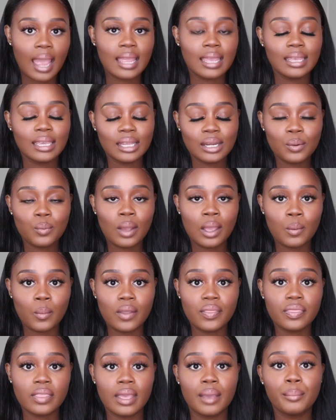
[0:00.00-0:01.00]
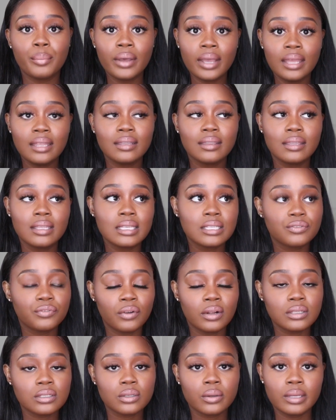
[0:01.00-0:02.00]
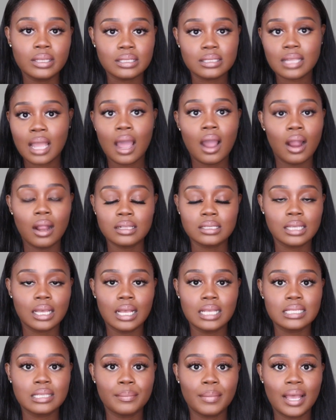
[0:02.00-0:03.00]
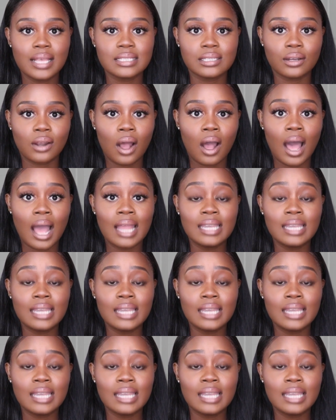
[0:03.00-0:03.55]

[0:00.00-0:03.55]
I can get away with it. But this frontal, it's not hard to customize at all.